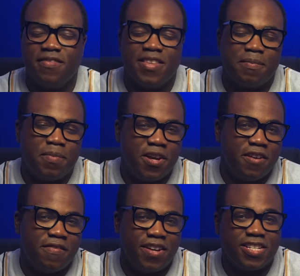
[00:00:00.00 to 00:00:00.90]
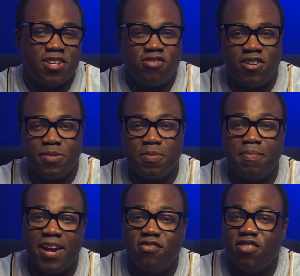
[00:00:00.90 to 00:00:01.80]
for that perfect crisp
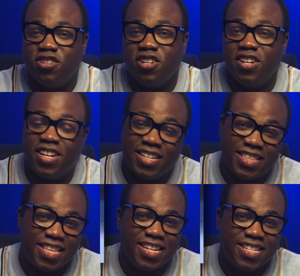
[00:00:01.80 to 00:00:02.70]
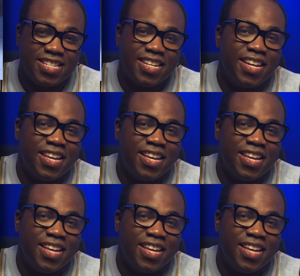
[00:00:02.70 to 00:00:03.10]
macro shot like this,